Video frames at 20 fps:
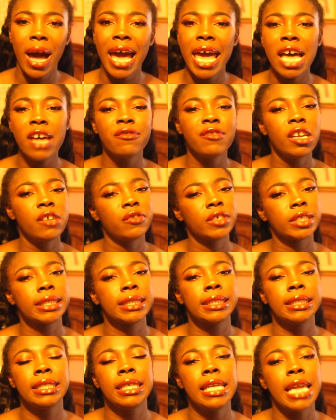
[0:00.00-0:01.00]
I have never
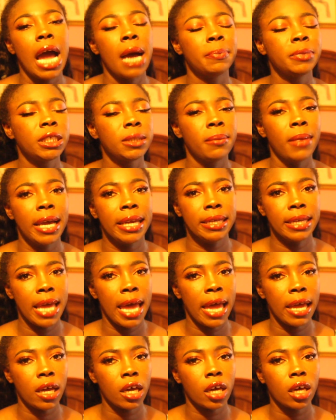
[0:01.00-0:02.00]
snapped my
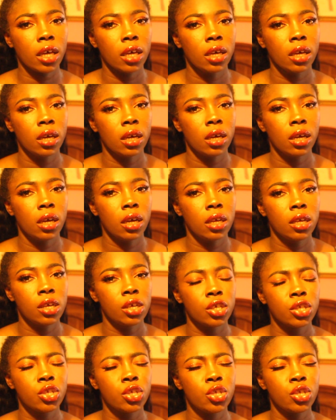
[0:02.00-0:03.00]
neck
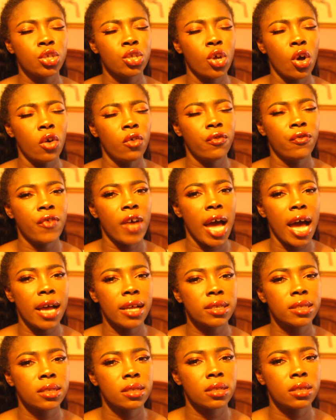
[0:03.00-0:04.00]
so
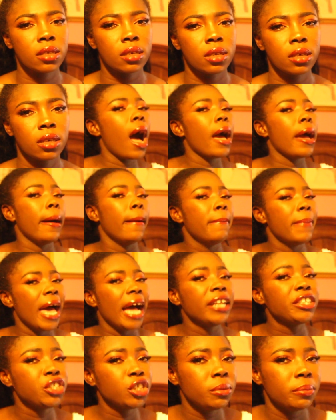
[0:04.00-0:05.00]
fast.
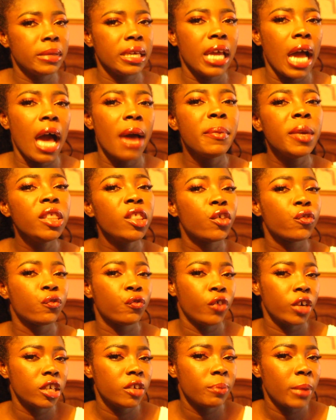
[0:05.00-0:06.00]
Imagine me, I'm in the
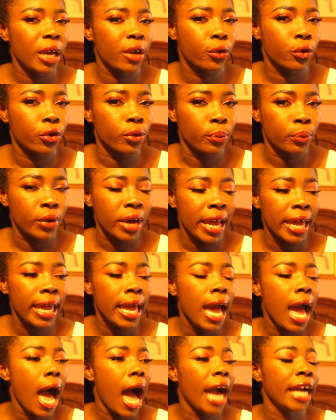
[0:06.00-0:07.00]
front of my group,
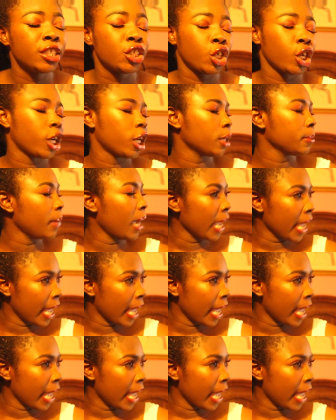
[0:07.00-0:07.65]
right? I turn my